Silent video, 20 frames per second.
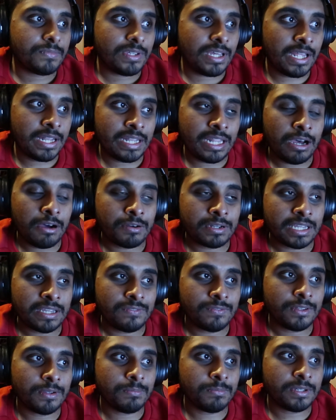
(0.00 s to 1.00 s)
and that'll
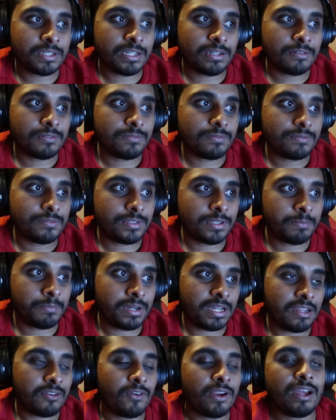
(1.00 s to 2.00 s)
give them, you know, the
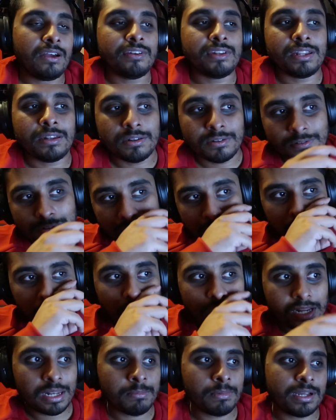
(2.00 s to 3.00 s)
bye round and the
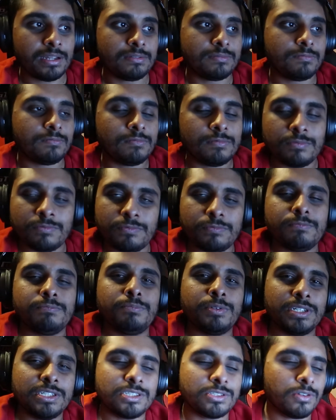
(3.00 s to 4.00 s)
prelim. I'm
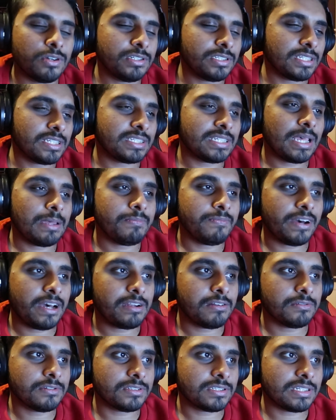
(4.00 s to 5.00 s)
pretty sure it's the same
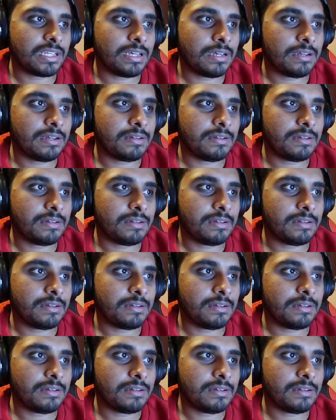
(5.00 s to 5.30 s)
finals